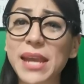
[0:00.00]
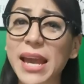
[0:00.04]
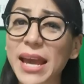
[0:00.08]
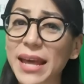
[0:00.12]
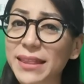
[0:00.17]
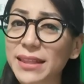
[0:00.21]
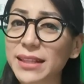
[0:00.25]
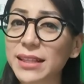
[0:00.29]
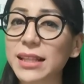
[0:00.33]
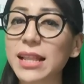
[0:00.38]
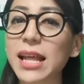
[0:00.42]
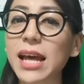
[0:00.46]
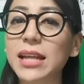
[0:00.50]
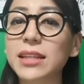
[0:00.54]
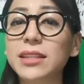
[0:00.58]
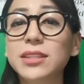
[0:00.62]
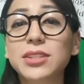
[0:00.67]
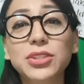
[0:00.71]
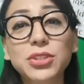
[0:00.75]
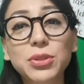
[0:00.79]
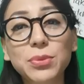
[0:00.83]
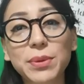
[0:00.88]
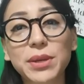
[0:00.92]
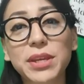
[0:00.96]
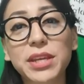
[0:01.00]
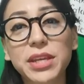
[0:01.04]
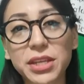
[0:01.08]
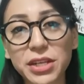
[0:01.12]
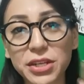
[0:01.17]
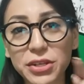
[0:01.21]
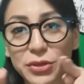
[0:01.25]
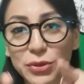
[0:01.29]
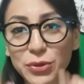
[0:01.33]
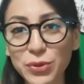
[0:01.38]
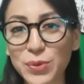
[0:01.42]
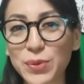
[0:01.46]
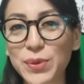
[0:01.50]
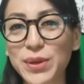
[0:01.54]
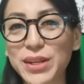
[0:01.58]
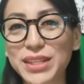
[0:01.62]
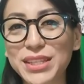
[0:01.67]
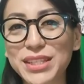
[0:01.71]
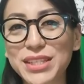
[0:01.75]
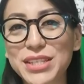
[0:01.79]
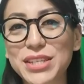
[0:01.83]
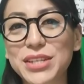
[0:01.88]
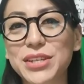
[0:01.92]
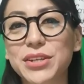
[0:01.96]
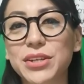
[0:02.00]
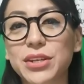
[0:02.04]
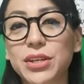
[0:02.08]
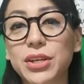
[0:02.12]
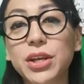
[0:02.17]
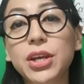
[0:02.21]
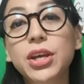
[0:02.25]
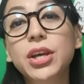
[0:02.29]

and glad to be here with you.